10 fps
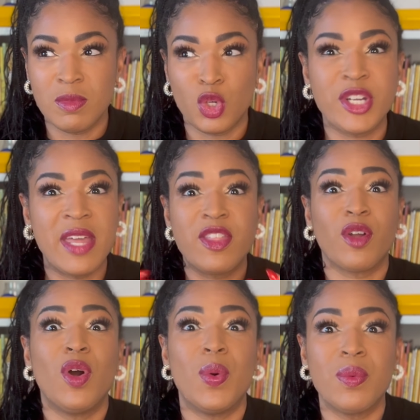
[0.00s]
create their
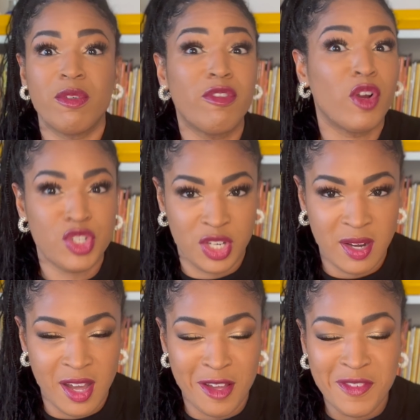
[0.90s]
own version
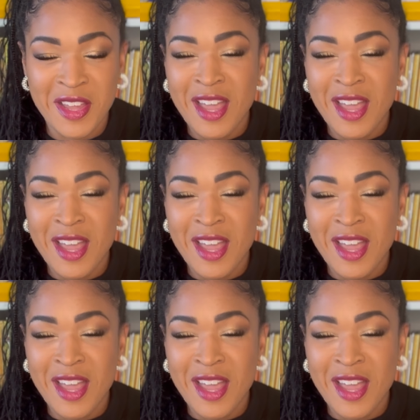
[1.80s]
of.